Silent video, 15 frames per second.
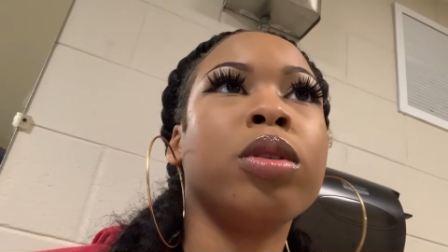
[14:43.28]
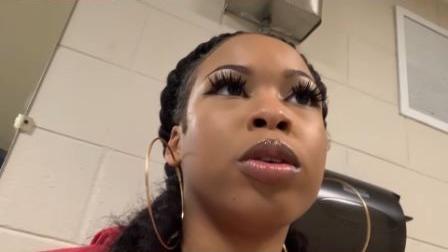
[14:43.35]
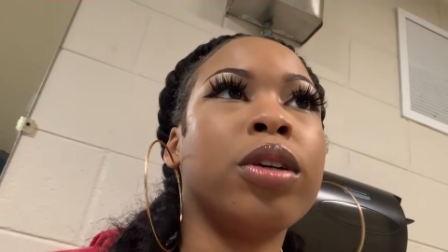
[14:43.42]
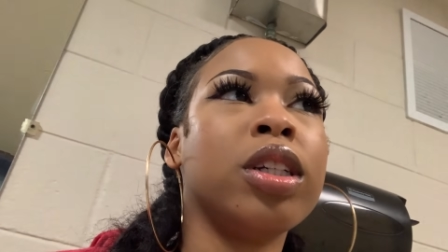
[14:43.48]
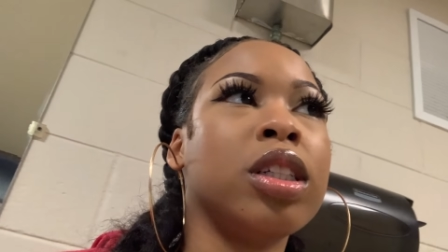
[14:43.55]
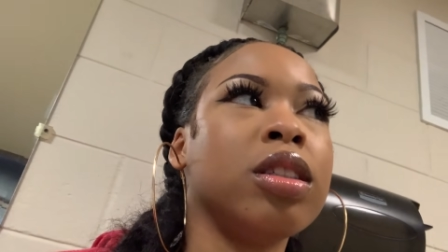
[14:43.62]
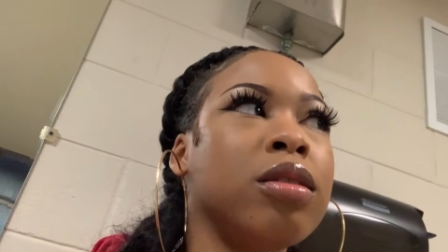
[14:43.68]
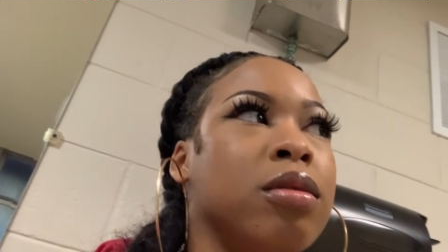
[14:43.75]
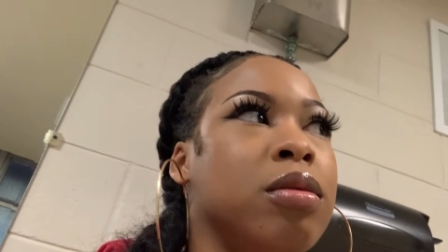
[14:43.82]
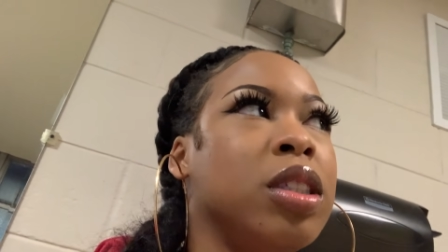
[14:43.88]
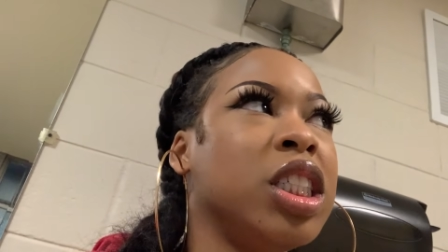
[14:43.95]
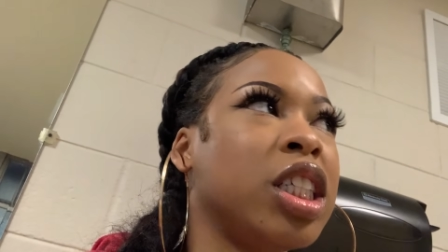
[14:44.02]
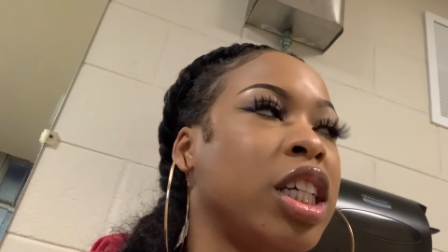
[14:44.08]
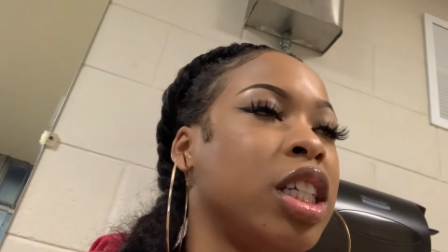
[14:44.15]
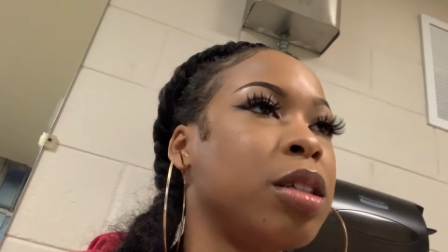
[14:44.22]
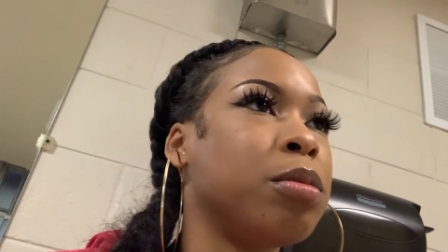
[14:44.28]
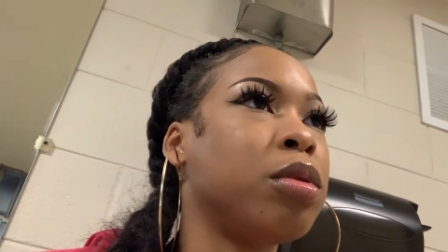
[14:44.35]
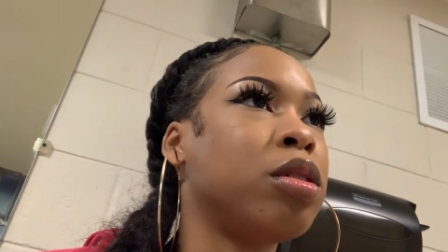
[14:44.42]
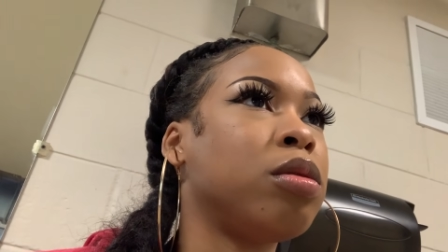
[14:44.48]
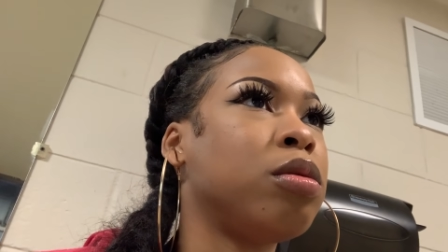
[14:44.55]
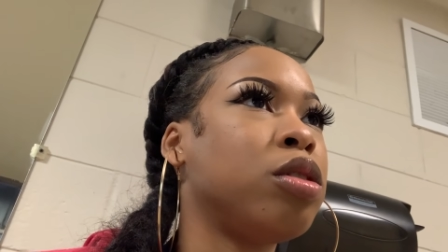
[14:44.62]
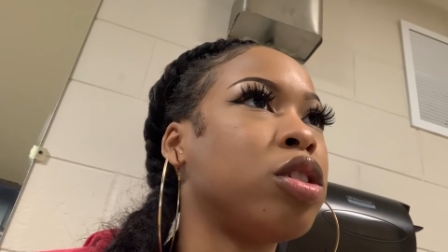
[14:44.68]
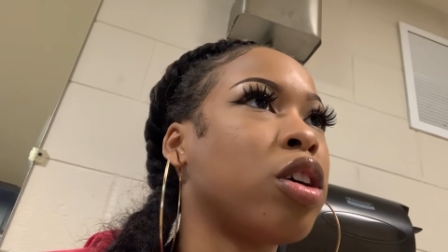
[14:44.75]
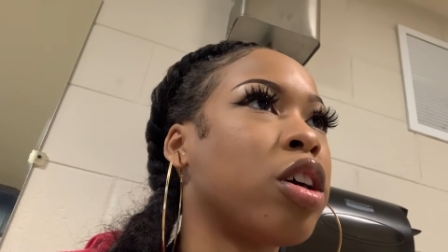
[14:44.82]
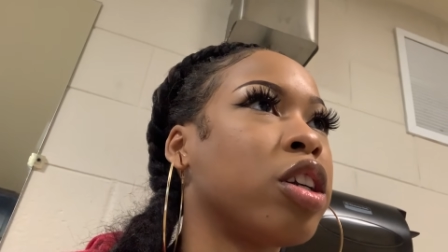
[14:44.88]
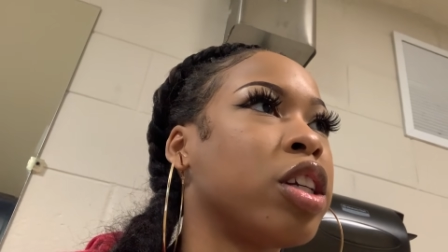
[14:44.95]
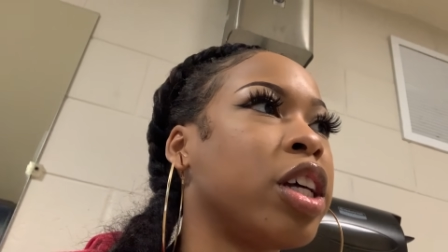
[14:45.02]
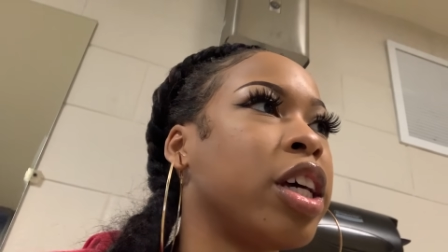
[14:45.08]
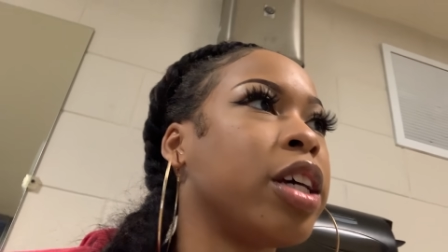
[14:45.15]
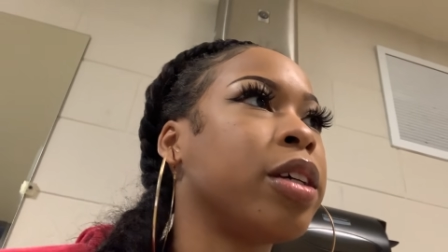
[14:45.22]
we're going to DJ Nim's
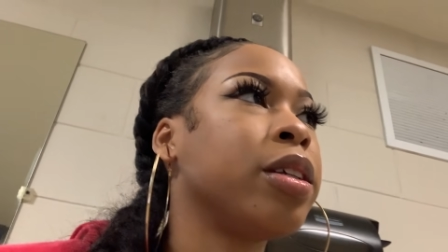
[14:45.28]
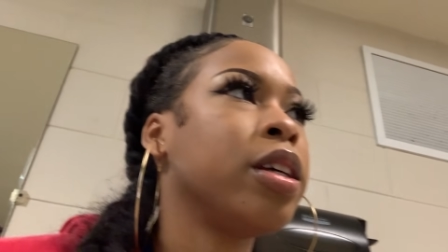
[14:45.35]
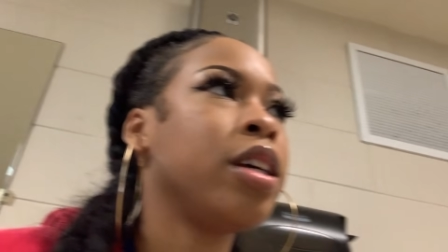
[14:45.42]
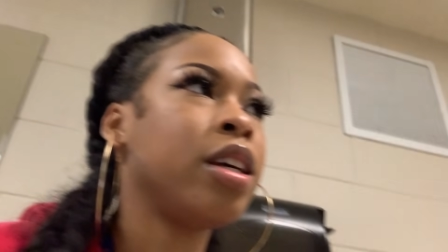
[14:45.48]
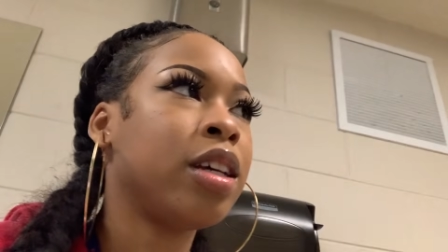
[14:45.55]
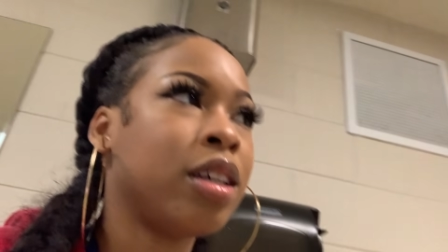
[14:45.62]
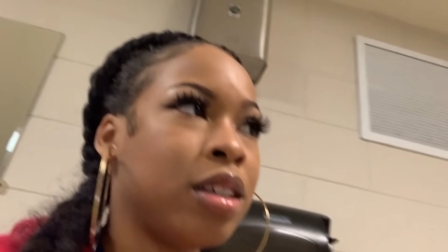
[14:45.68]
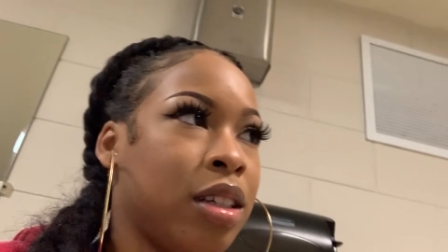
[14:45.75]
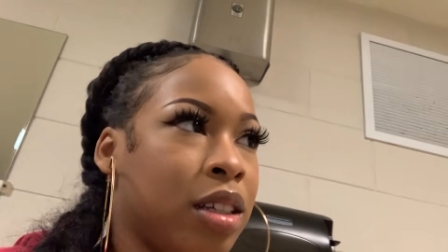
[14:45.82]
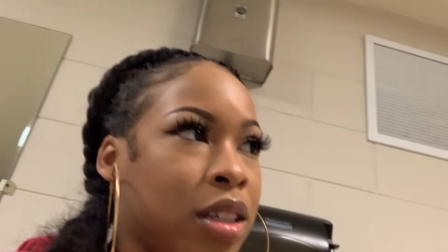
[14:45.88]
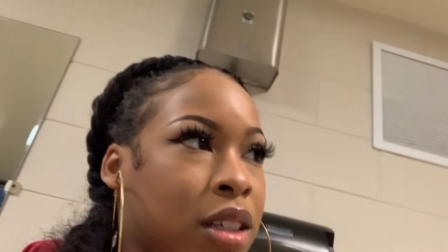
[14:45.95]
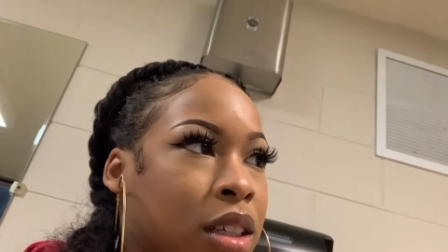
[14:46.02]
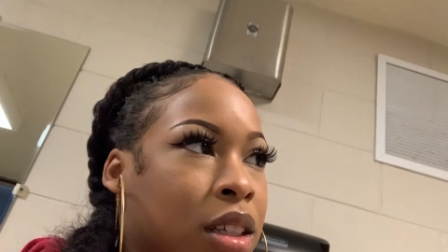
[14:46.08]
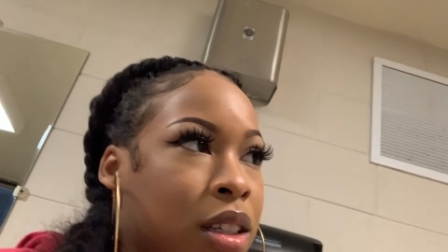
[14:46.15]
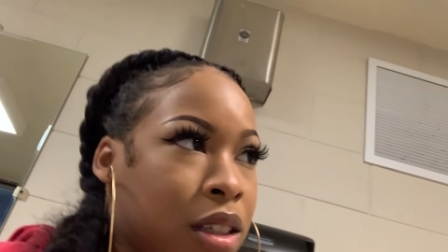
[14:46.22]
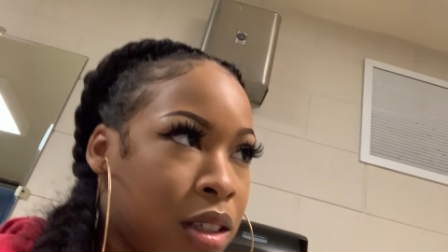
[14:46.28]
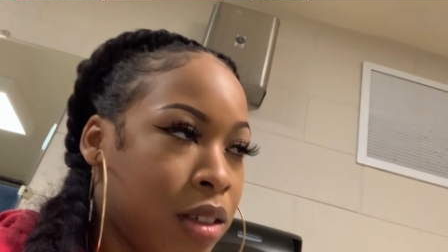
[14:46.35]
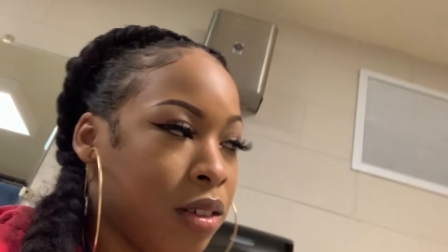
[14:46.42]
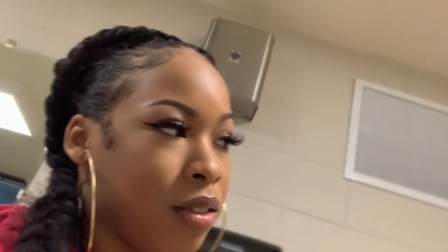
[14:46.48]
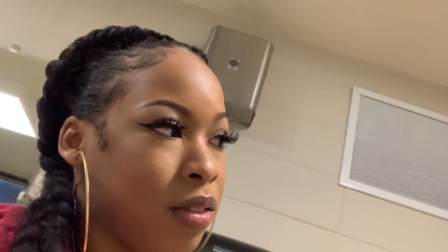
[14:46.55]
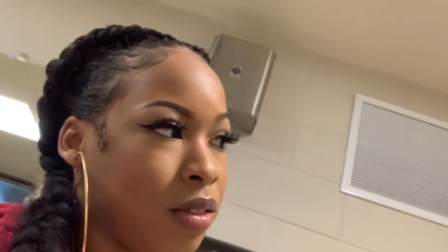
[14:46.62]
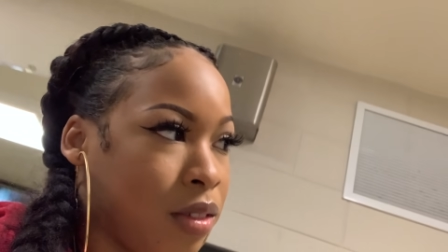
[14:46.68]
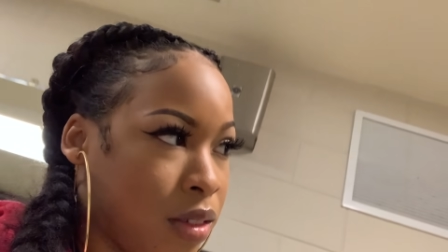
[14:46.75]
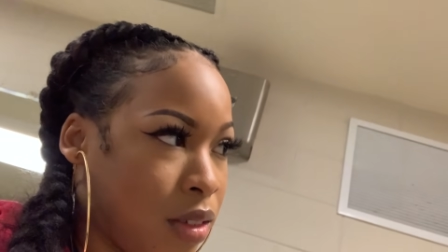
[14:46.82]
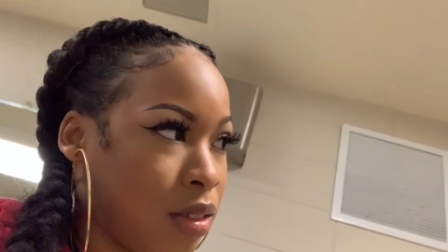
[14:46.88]
Saturday. Um,